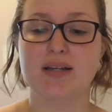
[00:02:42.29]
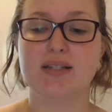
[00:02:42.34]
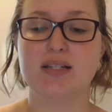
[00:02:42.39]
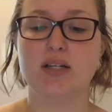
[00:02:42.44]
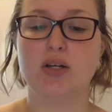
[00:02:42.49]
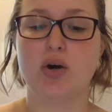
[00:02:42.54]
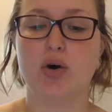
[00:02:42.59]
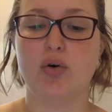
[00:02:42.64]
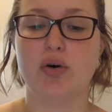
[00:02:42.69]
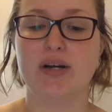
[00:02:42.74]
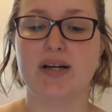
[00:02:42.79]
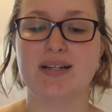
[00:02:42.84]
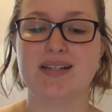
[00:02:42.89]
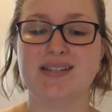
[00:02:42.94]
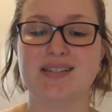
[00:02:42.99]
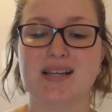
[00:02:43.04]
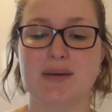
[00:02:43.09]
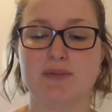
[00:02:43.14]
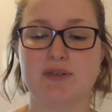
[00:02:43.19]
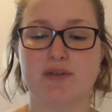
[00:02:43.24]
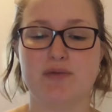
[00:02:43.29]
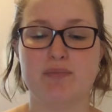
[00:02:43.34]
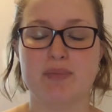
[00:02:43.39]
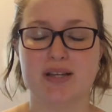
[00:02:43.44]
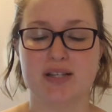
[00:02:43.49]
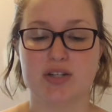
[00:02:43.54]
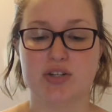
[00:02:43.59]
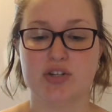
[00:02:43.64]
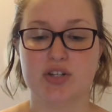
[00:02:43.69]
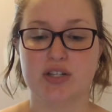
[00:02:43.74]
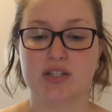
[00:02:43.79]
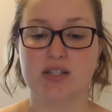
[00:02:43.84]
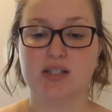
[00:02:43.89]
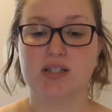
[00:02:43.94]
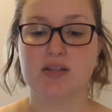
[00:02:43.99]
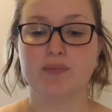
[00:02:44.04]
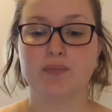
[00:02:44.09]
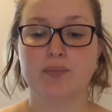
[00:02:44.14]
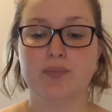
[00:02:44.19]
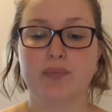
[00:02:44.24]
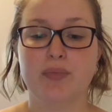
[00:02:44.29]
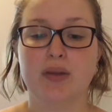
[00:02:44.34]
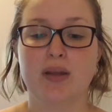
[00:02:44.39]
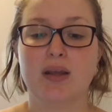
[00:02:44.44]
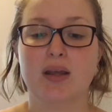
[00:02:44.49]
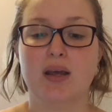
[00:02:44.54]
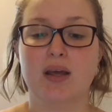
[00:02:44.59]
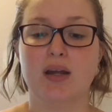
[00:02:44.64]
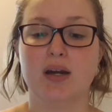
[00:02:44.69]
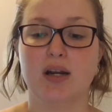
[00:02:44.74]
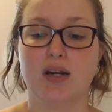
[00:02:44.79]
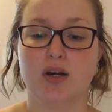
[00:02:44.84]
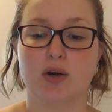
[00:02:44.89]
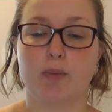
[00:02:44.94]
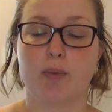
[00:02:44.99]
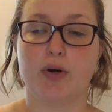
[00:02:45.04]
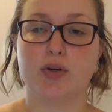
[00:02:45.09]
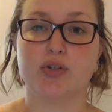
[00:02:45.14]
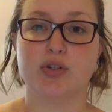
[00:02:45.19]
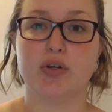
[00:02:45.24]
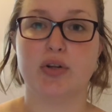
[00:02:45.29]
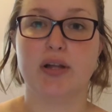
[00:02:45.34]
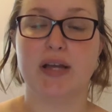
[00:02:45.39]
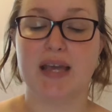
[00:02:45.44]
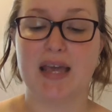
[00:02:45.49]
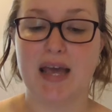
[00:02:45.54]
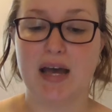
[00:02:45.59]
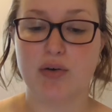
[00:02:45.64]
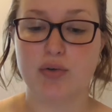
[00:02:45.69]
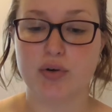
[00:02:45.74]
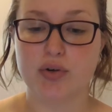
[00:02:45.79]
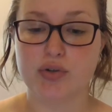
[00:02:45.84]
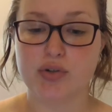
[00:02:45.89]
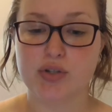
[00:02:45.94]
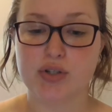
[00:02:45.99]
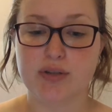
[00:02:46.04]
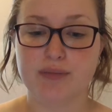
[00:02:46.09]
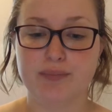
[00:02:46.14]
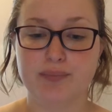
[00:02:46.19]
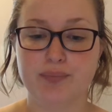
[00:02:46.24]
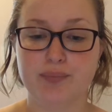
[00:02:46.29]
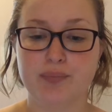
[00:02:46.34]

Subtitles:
and decoding deceptive messages in interpersonal encounters.